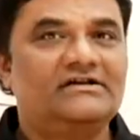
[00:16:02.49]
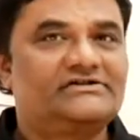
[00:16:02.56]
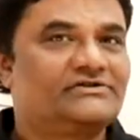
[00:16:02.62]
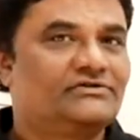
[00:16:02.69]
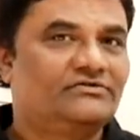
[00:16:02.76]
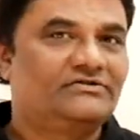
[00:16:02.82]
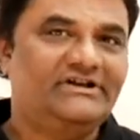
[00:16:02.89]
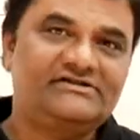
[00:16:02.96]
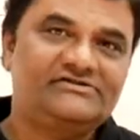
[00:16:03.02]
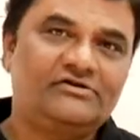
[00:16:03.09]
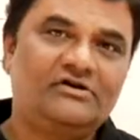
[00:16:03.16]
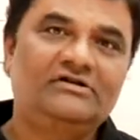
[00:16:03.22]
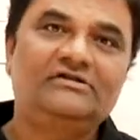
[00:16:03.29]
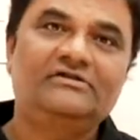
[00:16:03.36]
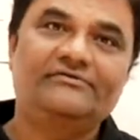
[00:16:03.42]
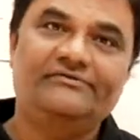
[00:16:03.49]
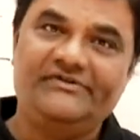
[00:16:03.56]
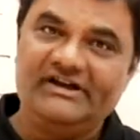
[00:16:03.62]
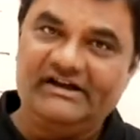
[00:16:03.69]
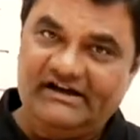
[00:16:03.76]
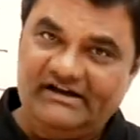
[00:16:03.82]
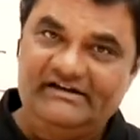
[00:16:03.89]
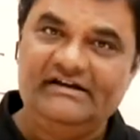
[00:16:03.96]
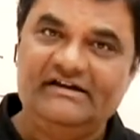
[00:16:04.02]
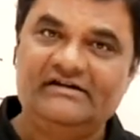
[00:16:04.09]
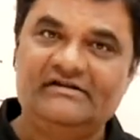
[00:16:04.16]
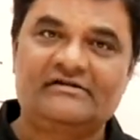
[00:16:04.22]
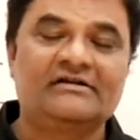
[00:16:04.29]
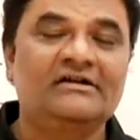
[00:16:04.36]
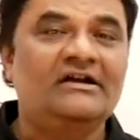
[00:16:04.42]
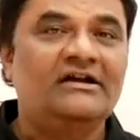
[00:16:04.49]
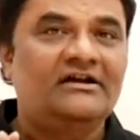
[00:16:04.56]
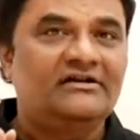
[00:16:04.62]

So that's all. We end here.